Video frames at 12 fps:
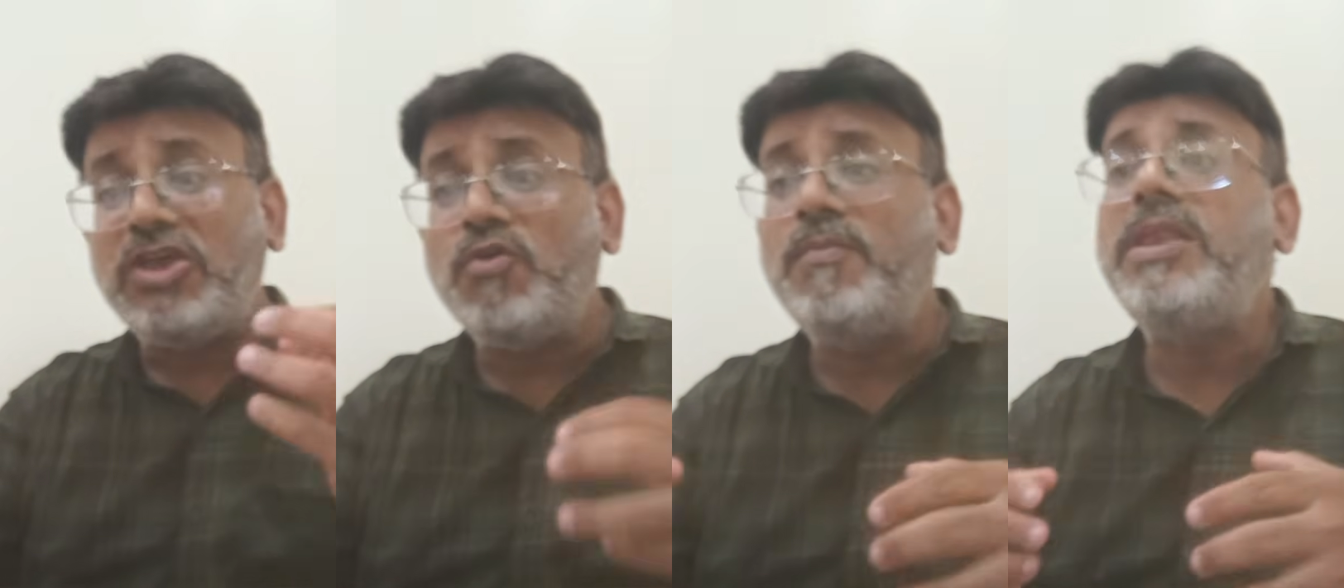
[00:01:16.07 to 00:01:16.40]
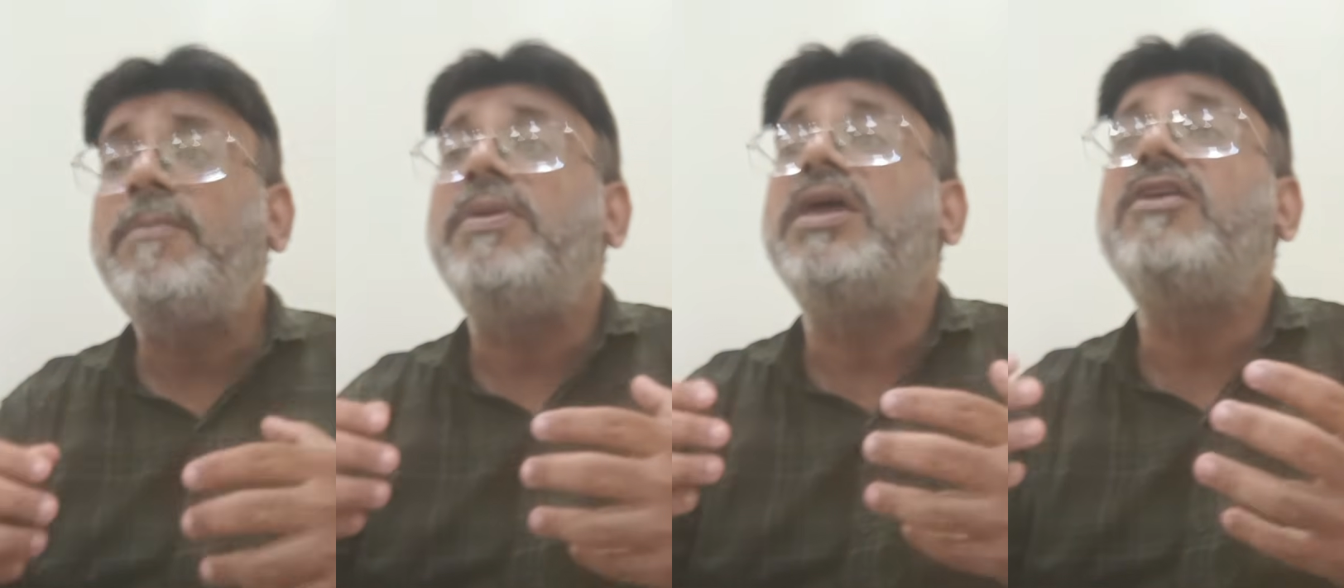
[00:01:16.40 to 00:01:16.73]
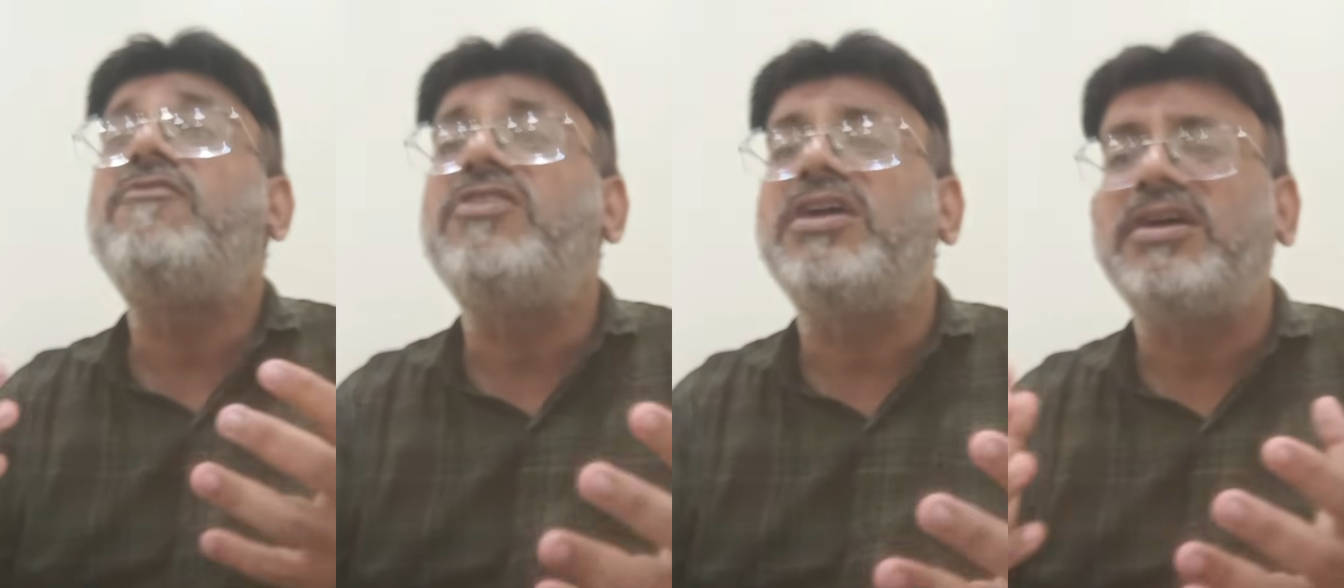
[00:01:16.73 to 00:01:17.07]
human
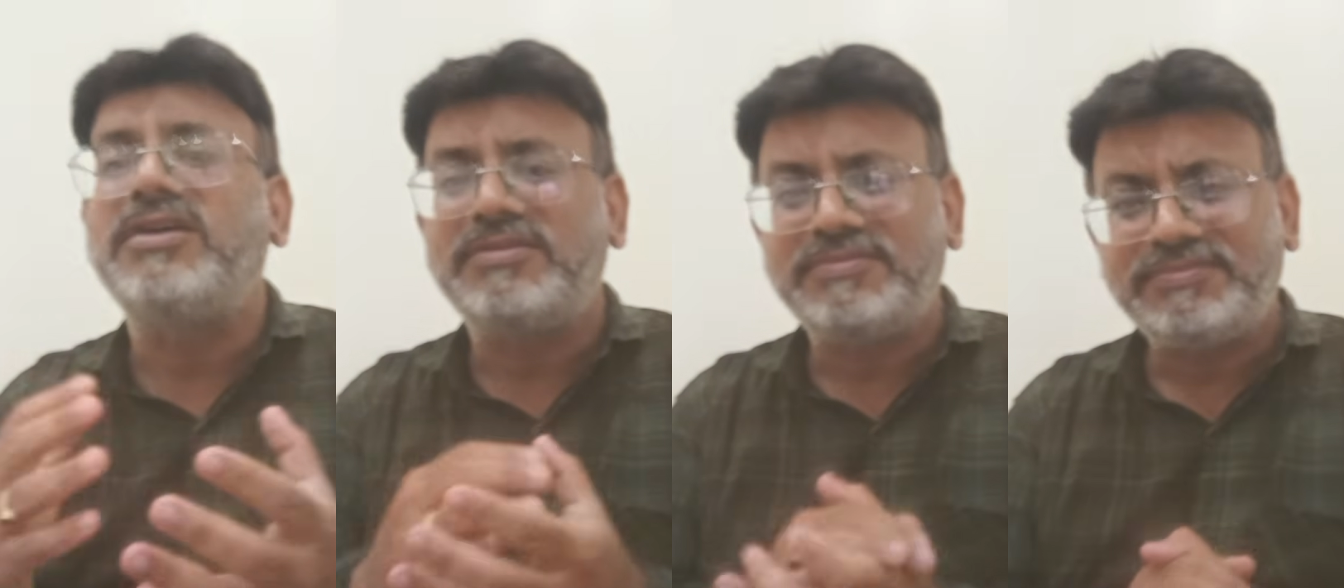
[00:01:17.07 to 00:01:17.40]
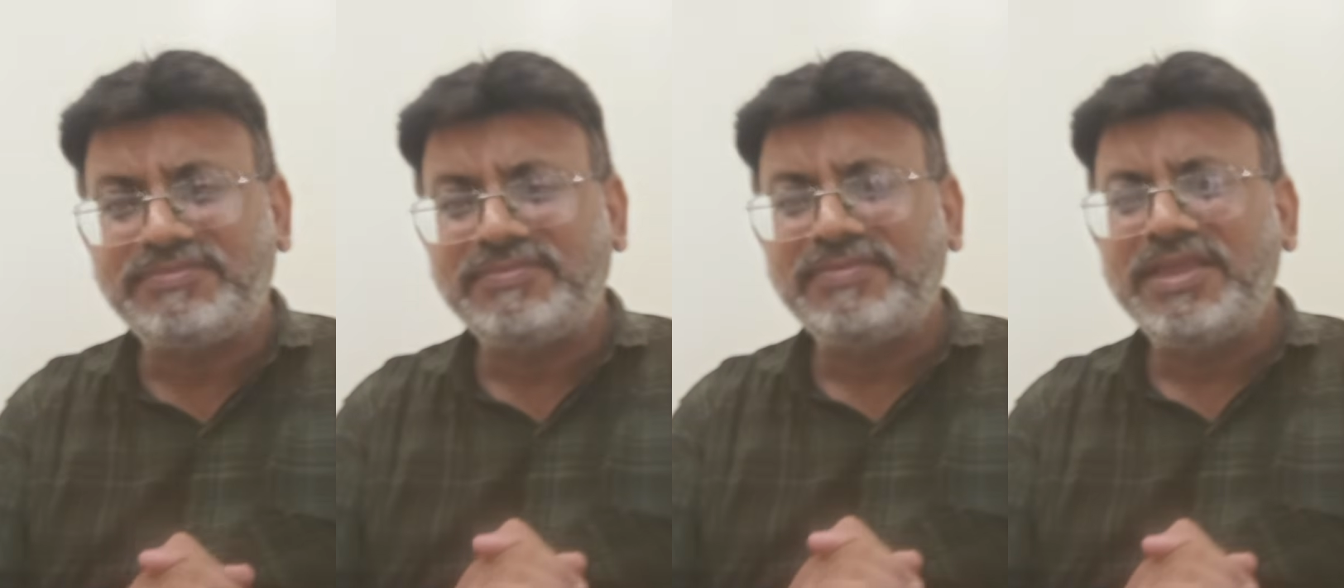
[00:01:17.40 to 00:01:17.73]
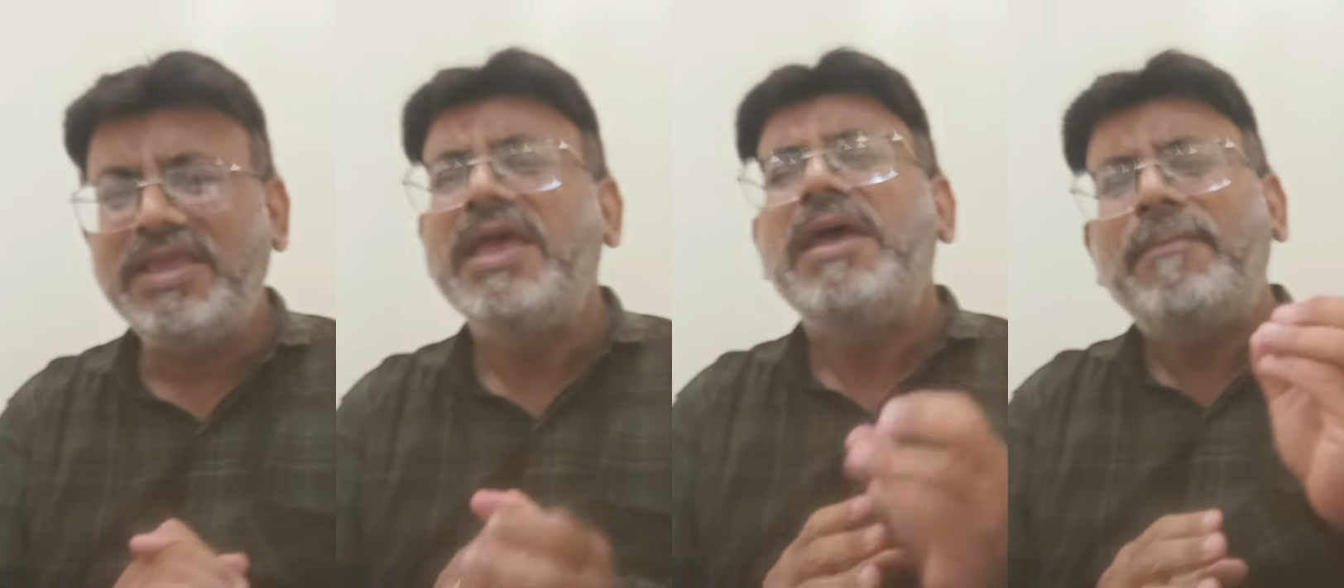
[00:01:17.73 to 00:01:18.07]
behavior.
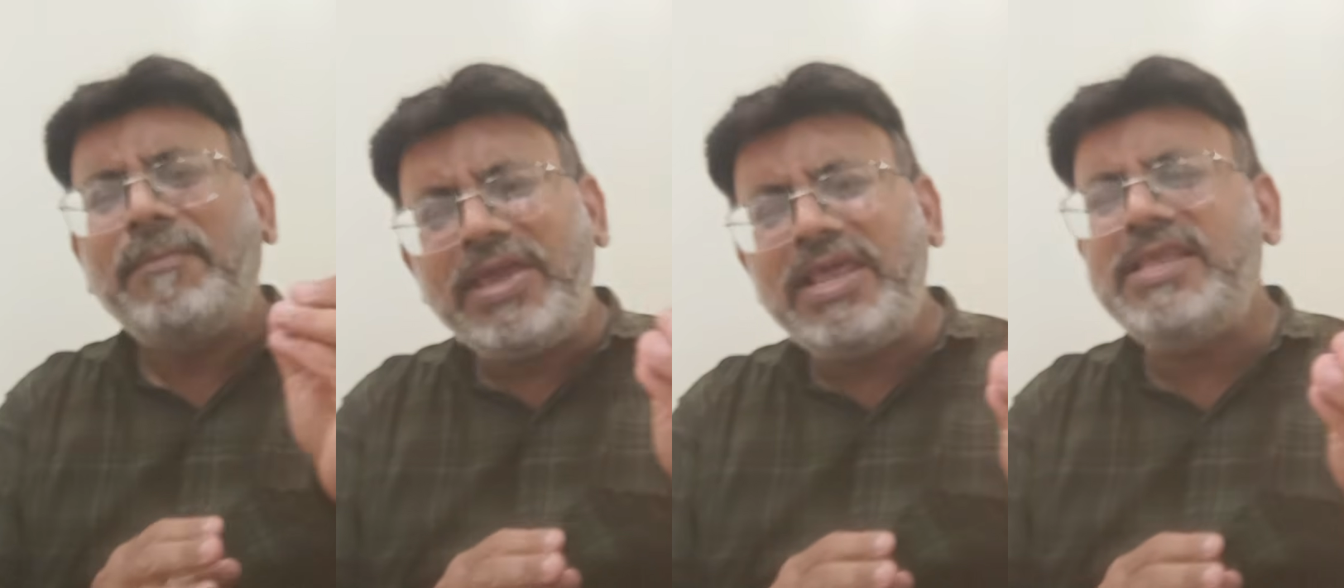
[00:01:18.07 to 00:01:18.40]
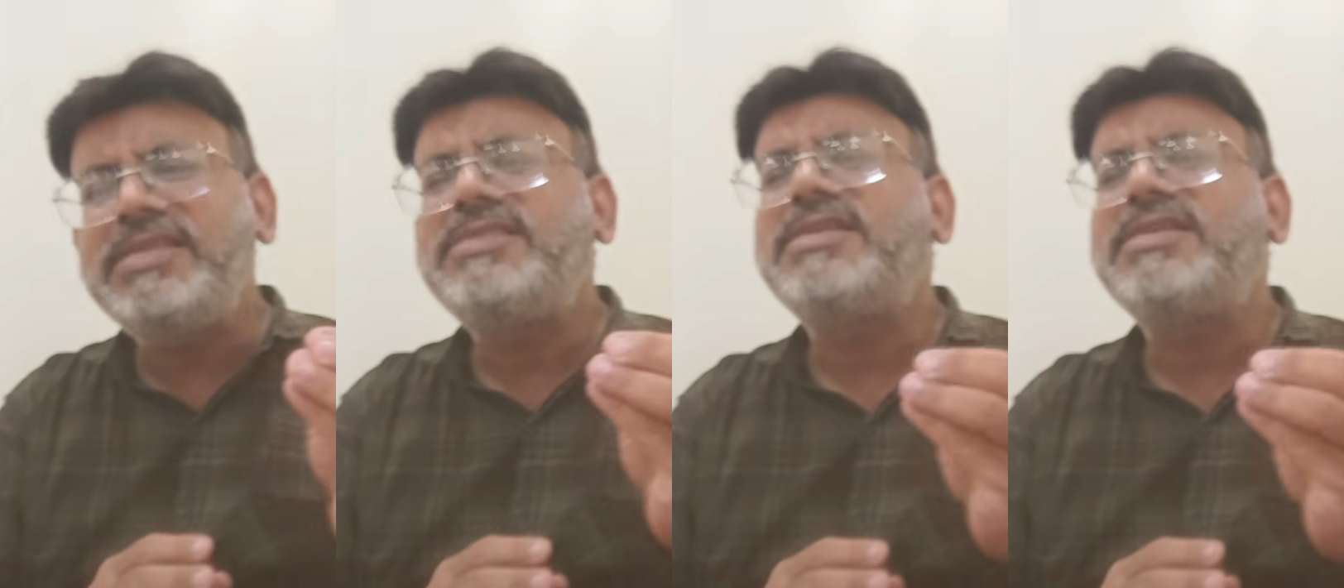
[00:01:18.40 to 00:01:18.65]
Brain is